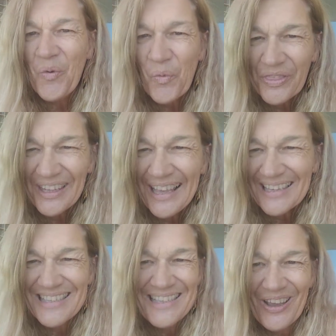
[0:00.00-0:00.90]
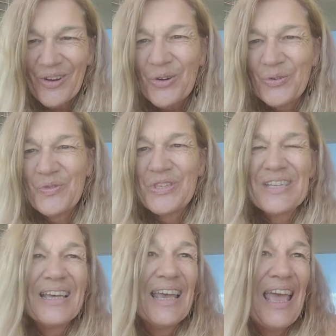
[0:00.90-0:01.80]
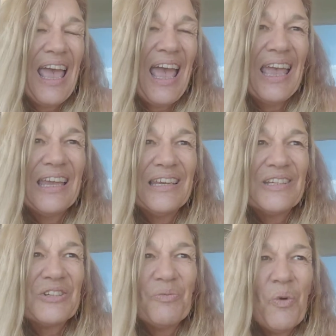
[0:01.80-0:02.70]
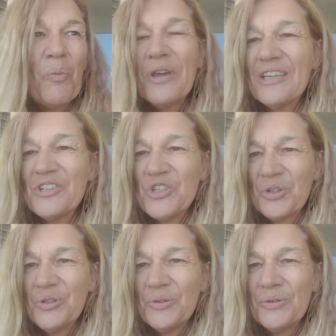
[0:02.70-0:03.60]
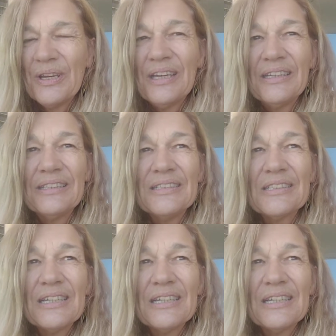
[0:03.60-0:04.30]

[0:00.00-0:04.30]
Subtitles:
within ourselves and what we can do. And